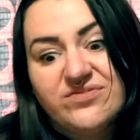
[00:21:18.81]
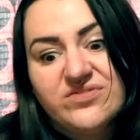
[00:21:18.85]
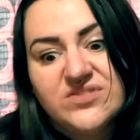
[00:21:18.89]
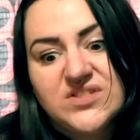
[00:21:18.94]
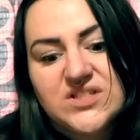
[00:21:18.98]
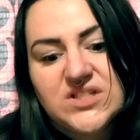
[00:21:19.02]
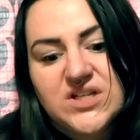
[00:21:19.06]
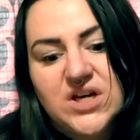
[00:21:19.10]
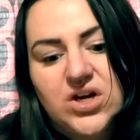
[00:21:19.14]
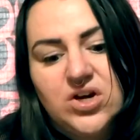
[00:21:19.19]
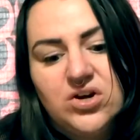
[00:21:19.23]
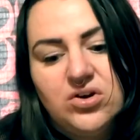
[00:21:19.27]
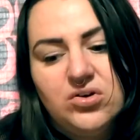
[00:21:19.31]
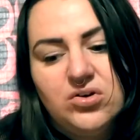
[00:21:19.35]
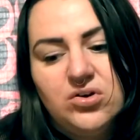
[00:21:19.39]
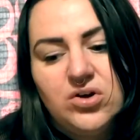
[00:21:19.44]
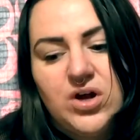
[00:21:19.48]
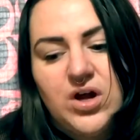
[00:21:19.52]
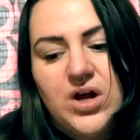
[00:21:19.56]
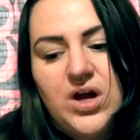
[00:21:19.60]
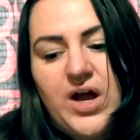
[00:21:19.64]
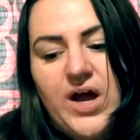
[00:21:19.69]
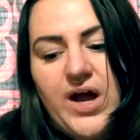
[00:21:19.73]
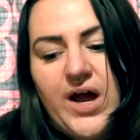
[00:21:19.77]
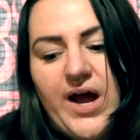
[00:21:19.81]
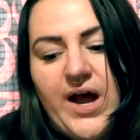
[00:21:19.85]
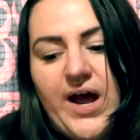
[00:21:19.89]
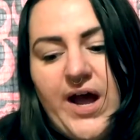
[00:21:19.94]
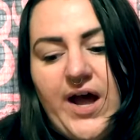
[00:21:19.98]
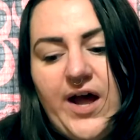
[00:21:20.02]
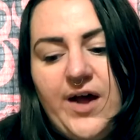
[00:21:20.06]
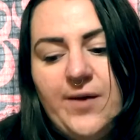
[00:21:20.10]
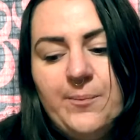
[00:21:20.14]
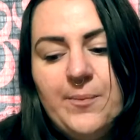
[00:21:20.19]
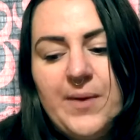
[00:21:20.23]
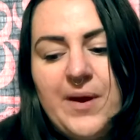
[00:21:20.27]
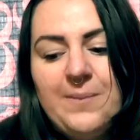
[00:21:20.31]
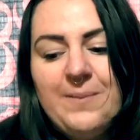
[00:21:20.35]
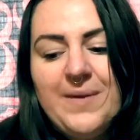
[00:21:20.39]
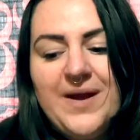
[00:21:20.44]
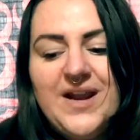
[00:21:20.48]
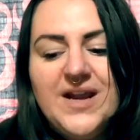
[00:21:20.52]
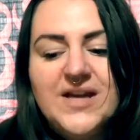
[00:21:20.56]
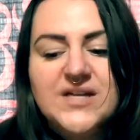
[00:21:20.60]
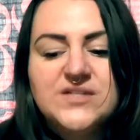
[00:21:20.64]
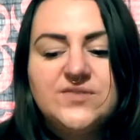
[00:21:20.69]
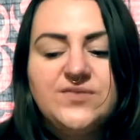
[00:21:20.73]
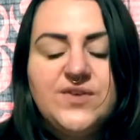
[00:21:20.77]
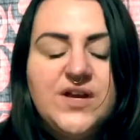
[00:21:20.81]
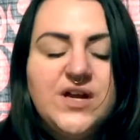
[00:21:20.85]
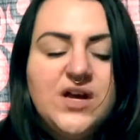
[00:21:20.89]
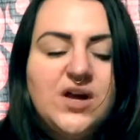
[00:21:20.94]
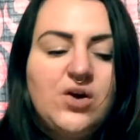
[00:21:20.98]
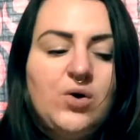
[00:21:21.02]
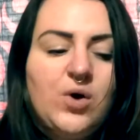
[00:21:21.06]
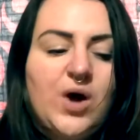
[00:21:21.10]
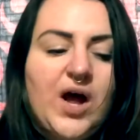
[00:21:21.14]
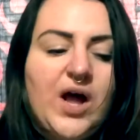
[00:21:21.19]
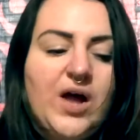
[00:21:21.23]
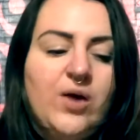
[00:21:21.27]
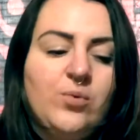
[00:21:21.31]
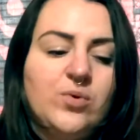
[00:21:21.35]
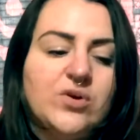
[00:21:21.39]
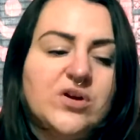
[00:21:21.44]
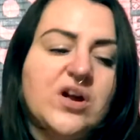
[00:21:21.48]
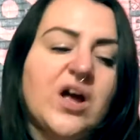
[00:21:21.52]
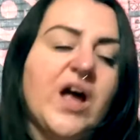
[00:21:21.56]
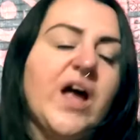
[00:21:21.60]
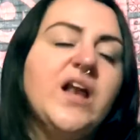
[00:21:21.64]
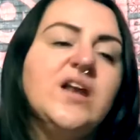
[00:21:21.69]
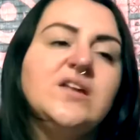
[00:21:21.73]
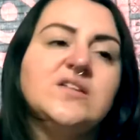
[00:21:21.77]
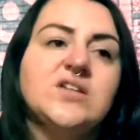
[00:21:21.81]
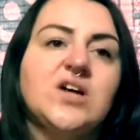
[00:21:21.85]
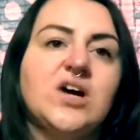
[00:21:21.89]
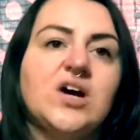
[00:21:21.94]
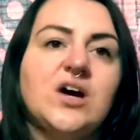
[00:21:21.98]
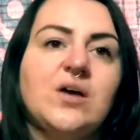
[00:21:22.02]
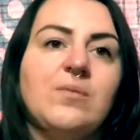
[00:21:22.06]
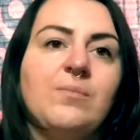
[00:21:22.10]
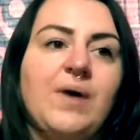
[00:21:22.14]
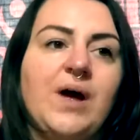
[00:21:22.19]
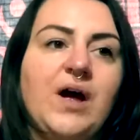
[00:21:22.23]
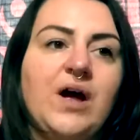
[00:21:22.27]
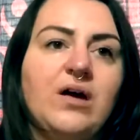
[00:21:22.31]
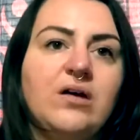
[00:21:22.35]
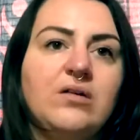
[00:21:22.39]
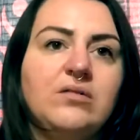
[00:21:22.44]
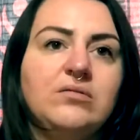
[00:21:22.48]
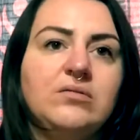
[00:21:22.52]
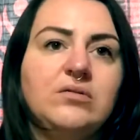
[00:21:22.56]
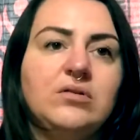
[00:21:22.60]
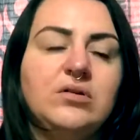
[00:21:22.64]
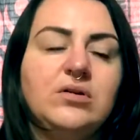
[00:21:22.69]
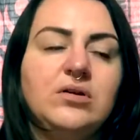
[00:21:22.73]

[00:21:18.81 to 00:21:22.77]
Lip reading: So in my next video I will kind of talk about